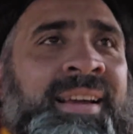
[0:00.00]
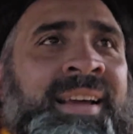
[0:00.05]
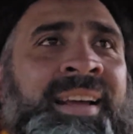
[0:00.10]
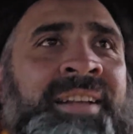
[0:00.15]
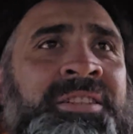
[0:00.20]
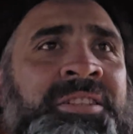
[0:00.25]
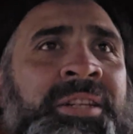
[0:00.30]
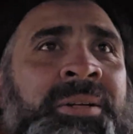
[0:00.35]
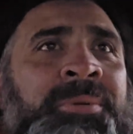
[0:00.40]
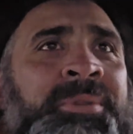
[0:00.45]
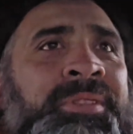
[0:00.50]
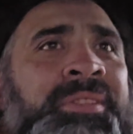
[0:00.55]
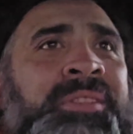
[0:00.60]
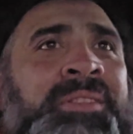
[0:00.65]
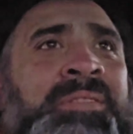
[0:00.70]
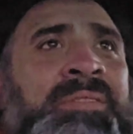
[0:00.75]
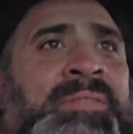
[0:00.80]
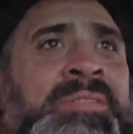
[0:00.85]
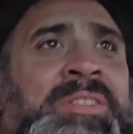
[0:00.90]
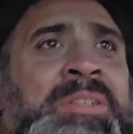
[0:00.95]
And she
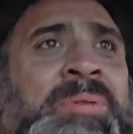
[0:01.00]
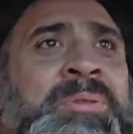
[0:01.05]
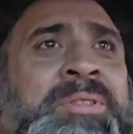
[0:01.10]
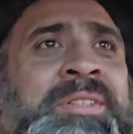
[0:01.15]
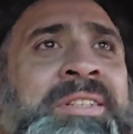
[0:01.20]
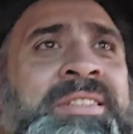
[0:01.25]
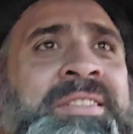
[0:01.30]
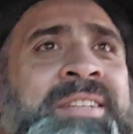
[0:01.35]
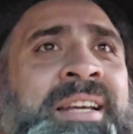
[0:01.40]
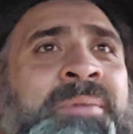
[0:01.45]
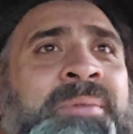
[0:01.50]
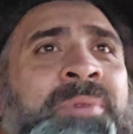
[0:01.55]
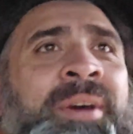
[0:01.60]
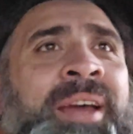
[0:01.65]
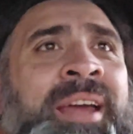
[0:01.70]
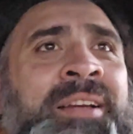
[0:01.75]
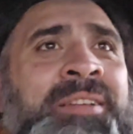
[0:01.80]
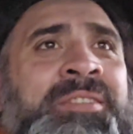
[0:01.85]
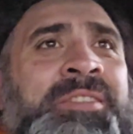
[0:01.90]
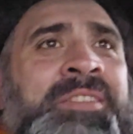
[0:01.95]
was in the same
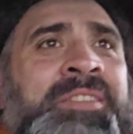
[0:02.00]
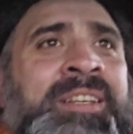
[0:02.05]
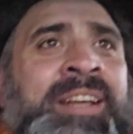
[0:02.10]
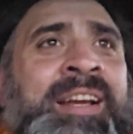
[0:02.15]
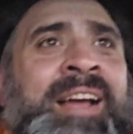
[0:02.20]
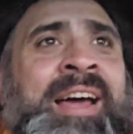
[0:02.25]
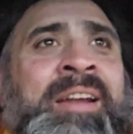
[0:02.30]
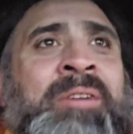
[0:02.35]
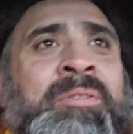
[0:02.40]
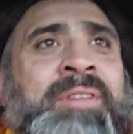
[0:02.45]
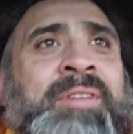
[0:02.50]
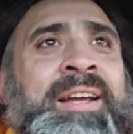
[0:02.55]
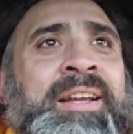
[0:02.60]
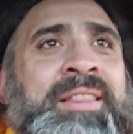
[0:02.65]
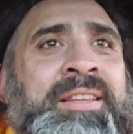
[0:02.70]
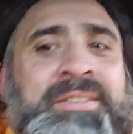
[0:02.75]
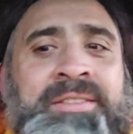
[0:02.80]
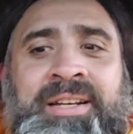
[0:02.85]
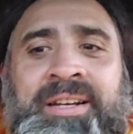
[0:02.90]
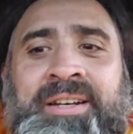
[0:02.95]
way. She's like, I don't like this